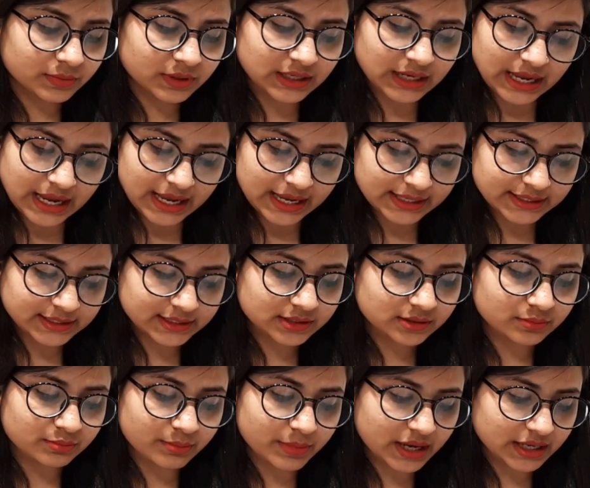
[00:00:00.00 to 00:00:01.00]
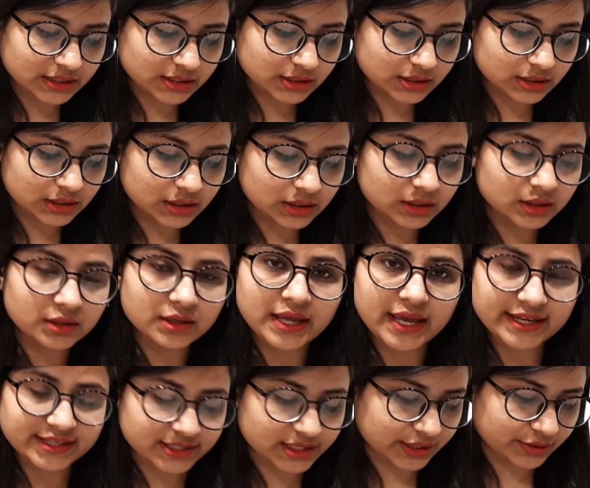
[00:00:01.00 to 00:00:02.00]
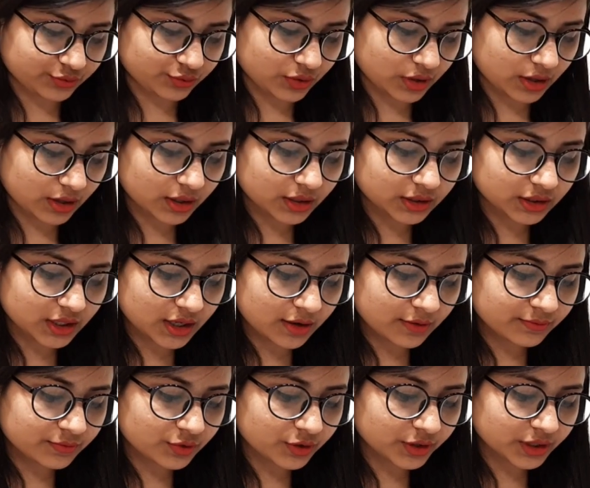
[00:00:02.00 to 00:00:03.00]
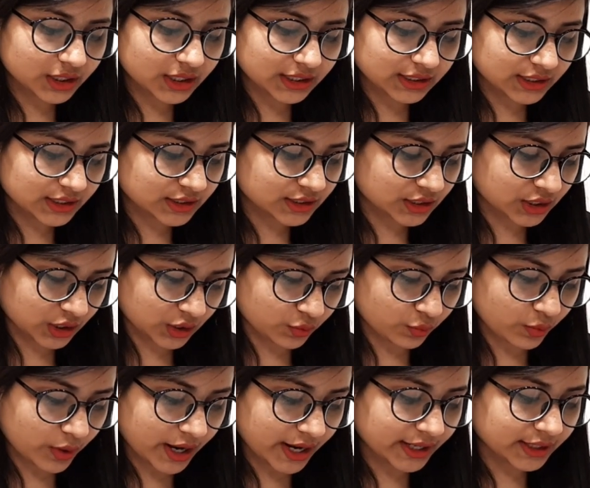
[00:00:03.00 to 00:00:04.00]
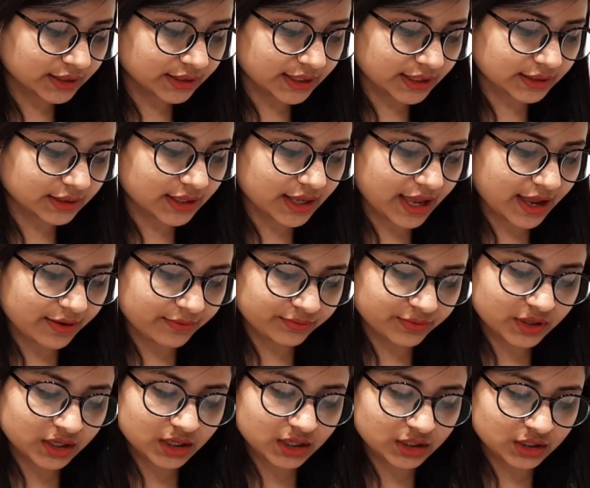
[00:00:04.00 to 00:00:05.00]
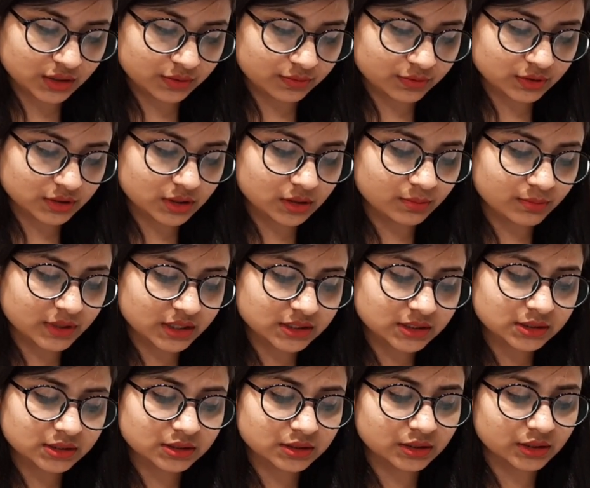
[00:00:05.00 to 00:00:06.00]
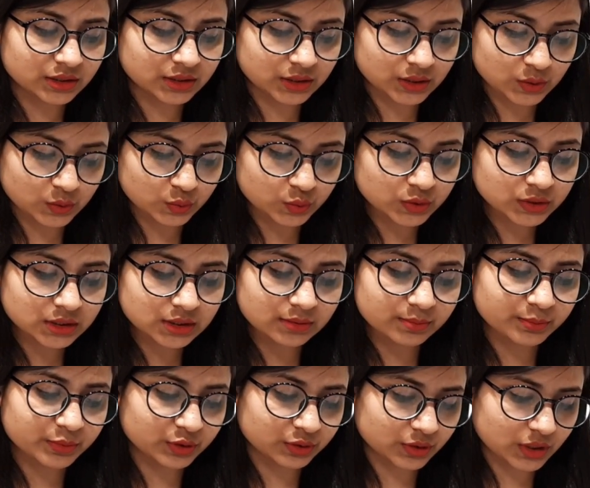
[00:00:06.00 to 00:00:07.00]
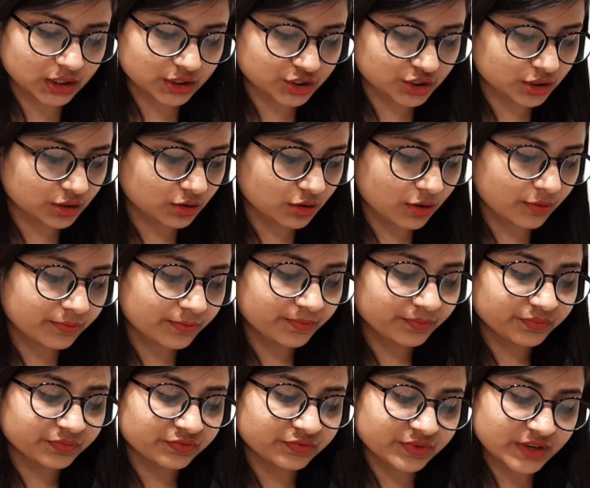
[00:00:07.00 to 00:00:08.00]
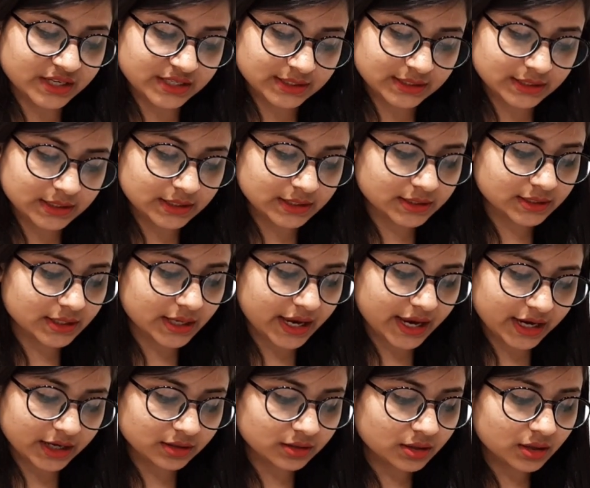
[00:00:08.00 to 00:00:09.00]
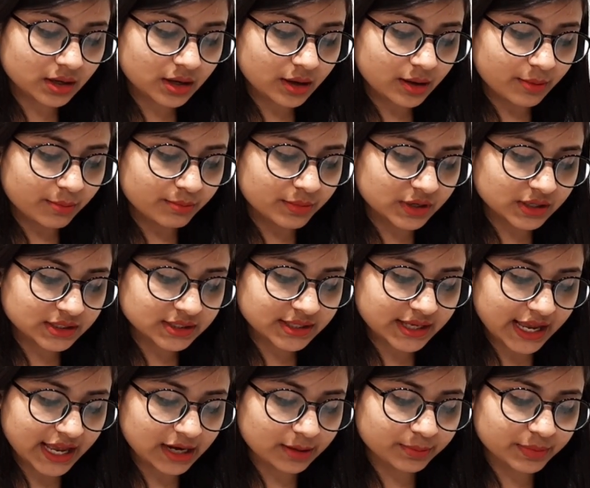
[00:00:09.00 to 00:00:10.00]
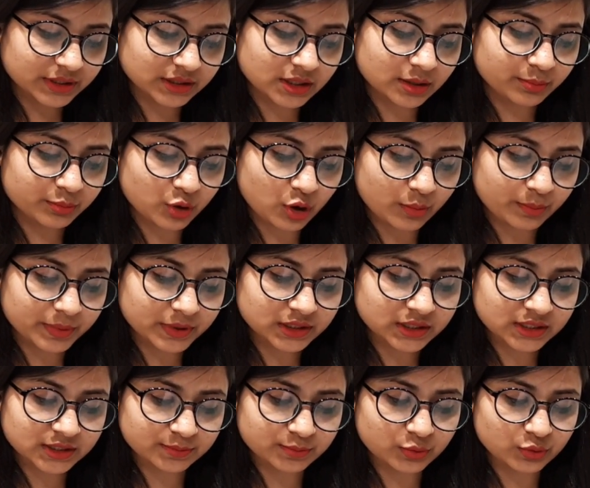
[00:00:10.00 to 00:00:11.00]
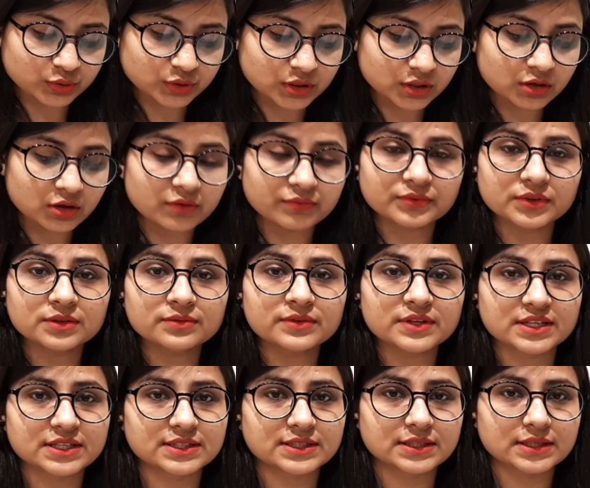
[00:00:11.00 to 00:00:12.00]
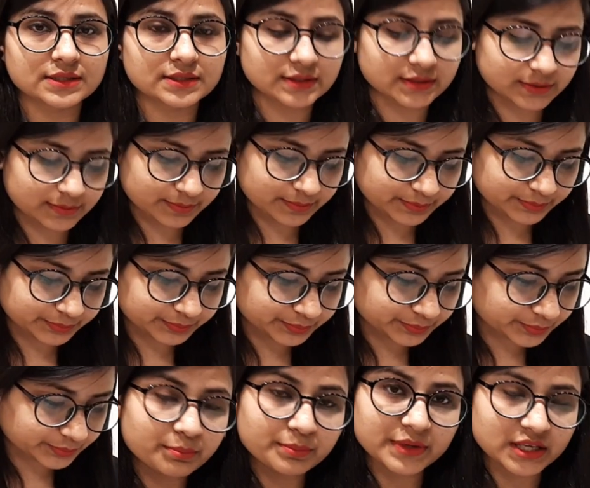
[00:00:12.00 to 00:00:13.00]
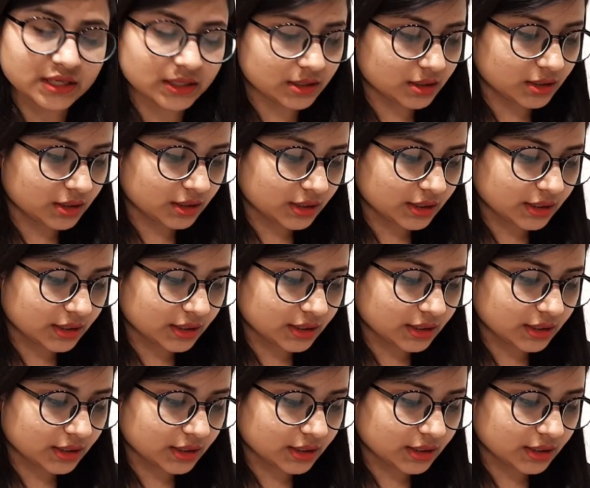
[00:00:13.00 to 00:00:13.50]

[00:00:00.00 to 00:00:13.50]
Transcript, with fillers: glass, metal, etc. Therefore, it is required that every individual must reduce the production of wastes and must help in the proper disposal of these wastes. B.